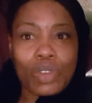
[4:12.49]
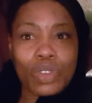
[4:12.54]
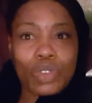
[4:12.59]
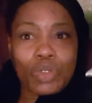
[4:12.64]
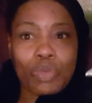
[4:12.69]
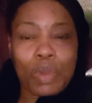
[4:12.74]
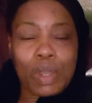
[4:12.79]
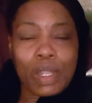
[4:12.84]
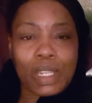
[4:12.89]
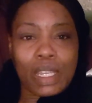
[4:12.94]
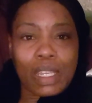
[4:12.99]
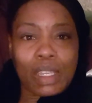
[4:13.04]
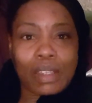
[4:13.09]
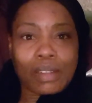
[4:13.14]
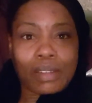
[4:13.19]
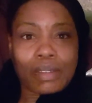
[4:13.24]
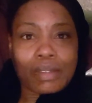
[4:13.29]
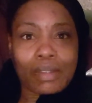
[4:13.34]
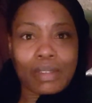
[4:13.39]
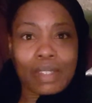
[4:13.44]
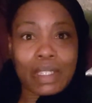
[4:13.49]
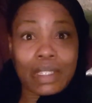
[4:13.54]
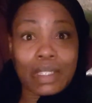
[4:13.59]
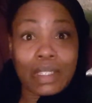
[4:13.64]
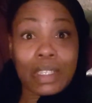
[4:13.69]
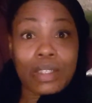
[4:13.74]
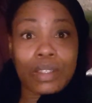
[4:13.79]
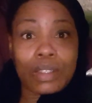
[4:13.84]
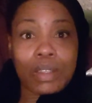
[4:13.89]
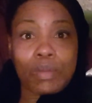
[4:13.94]
running the
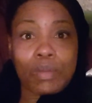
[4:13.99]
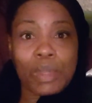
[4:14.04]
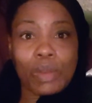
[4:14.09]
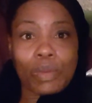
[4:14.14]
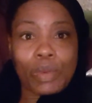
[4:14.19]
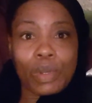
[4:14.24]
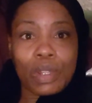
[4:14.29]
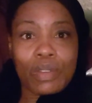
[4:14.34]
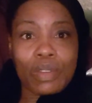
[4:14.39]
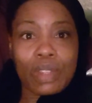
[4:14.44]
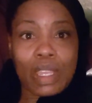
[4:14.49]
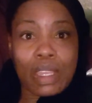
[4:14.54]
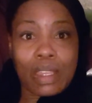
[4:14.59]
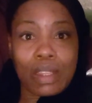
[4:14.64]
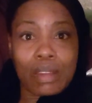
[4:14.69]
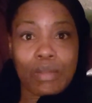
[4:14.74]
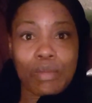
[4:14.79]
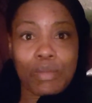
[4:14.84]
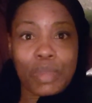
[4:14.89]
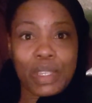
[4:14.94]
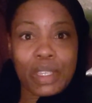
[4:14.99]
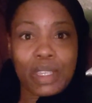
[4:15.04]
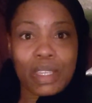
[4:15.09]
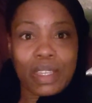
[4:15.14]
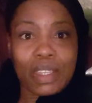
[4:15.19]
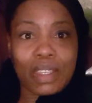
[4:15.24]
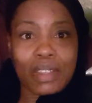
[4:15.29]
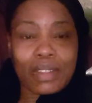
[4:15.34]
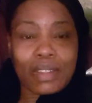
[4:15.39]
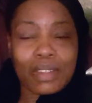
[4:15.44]
system that we're in,
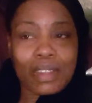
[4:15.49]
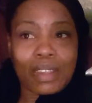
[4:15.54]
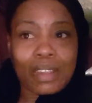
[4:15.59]
because